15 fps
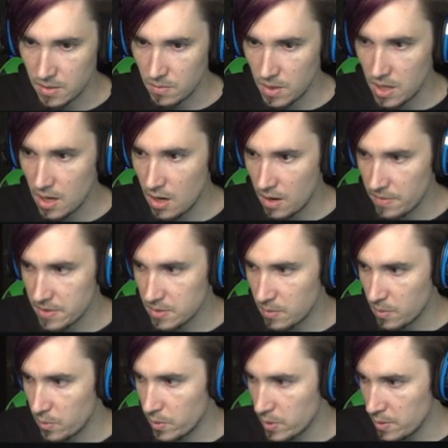I don't want to harvest, I
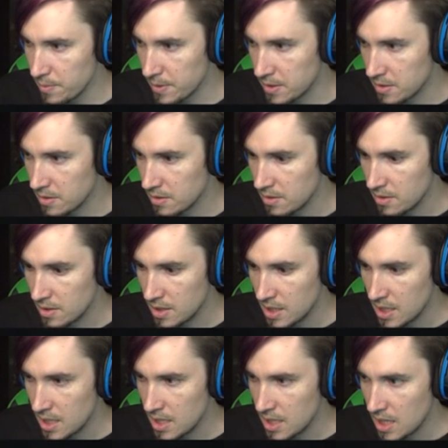want to equip it.
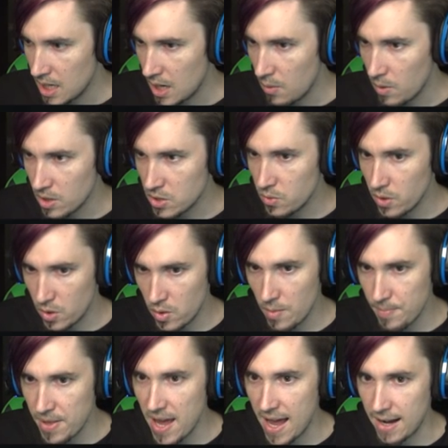I want to
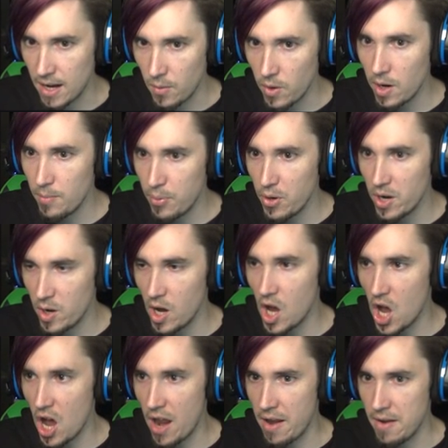equip that! I want to put it
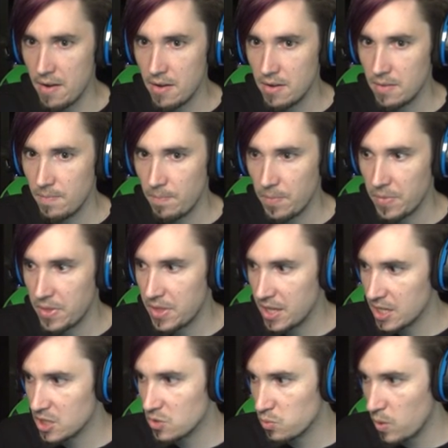on!
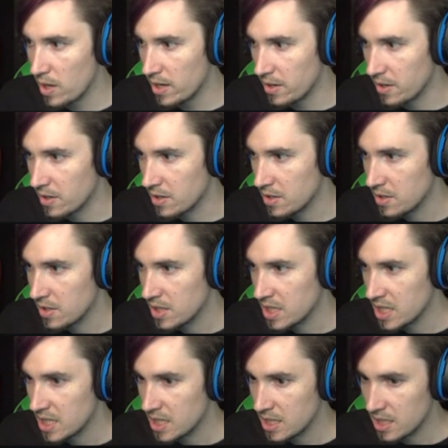Thick sweater.
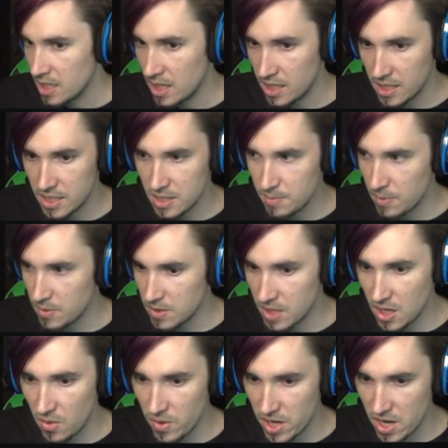Unless it's supposed to
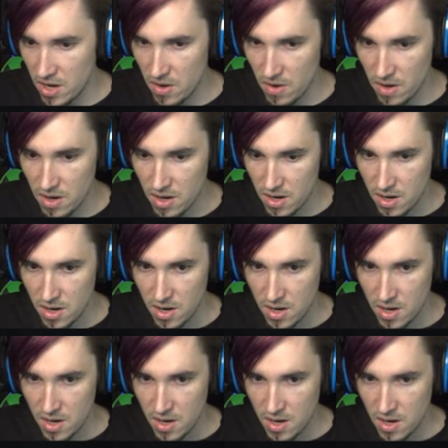go here.
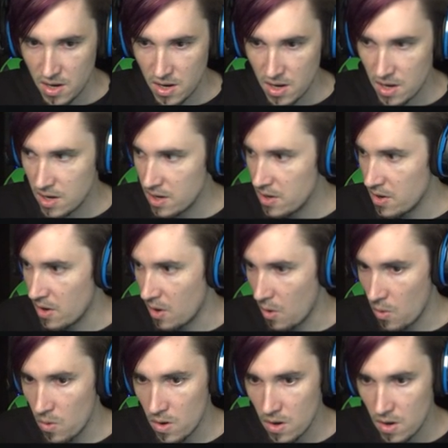
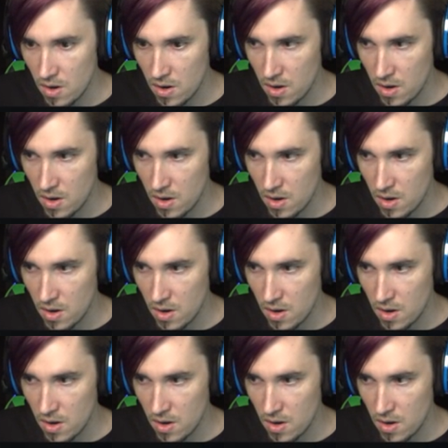No.